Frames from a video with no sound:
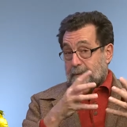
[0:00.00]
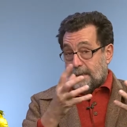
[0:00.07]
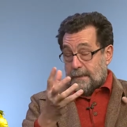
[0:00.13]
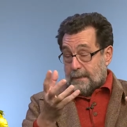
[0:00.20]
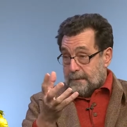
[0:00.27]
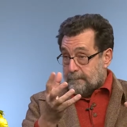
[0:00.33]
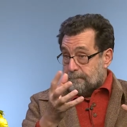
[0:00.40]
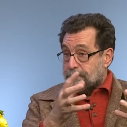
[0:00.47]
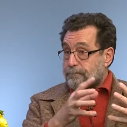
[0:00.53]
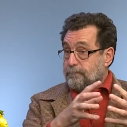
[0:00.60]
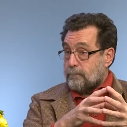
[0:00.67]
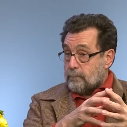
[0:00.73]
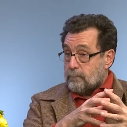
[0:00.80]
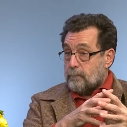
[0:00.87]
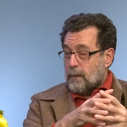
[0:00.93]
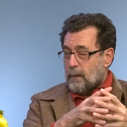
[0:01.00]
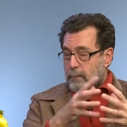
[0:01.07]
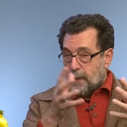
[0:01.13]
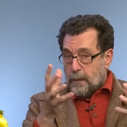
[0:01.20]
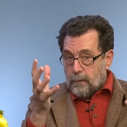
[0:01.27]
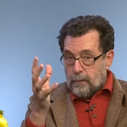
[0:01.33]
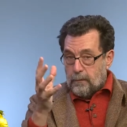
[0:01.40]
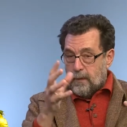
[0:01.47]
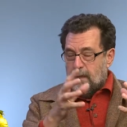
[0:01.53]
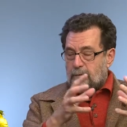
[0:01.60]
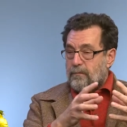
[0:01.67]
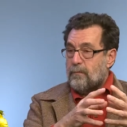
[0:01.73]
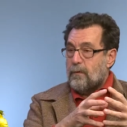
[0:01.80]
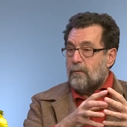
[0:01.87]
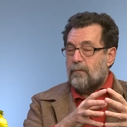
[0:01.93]
Um, because
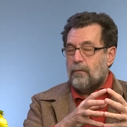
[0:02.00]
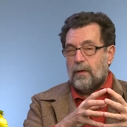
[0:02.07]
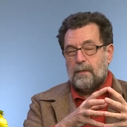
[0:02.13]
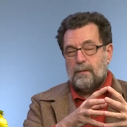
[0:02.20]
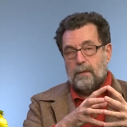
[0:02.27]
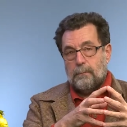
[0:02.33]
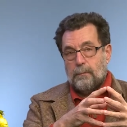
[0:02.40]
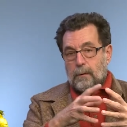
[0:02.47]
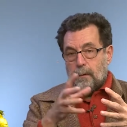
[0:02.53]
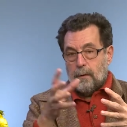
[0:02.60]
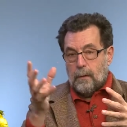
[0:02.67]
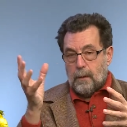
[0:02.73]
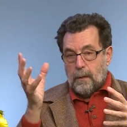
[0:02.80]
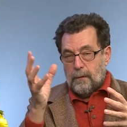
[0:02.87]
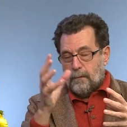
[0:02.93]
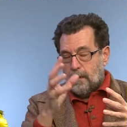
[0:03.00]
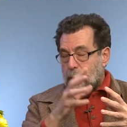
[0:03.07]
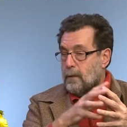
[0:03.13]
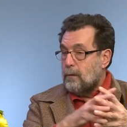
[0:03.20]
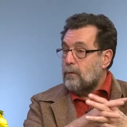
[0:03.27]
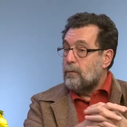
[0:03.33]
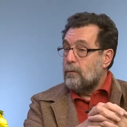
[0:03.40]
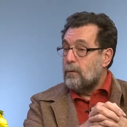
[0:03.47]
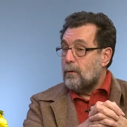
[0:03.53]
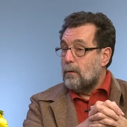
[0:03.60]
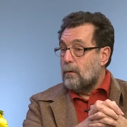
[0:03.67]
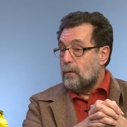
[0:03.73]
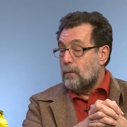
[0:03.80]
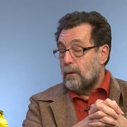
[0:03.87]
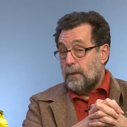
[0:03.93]
if, uh, for example, uh, I think in New
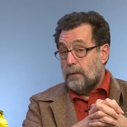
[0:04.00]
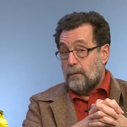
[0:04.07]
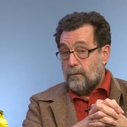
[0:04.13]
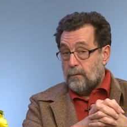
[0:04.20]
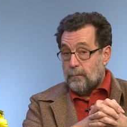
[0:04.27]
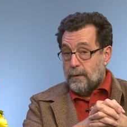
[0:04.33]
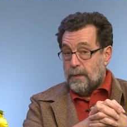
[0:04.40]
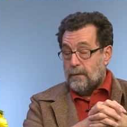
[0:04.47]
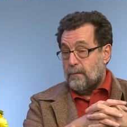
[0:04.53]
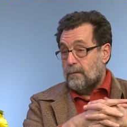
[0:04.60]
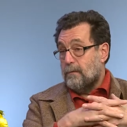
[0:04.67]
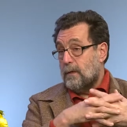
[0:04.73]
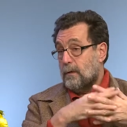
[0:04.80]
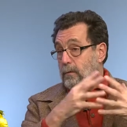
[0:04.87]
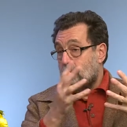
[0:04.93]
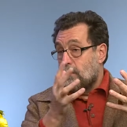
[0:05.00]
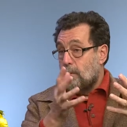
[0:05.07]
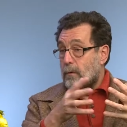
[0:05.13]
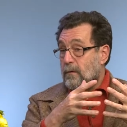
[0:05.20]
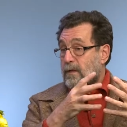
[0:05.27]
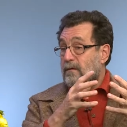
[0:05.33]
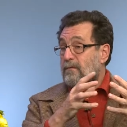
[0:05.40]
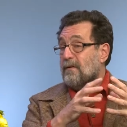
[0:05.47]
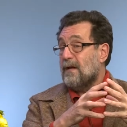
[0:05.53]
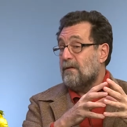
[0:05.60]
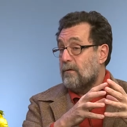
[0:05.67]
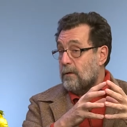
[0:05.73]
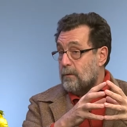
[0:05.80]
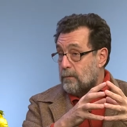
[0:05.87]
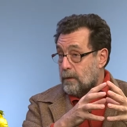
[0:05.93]
York or in other places they do more than
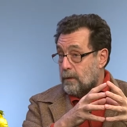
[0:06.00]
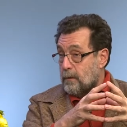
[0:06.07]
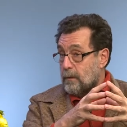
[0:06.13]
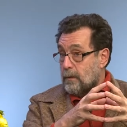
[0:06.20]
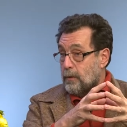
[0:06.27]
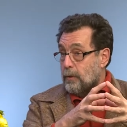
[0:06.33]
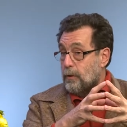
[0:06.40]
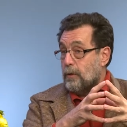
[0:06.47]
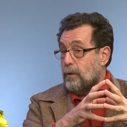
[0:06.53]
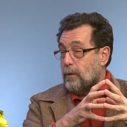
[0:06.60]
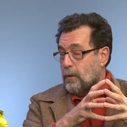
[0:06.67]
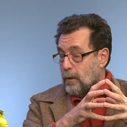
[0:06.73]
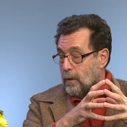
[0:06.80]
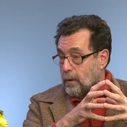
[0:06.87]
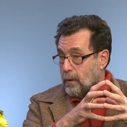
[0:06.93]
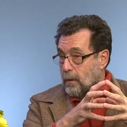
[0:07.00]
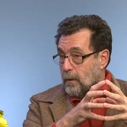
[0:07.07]
500 a year,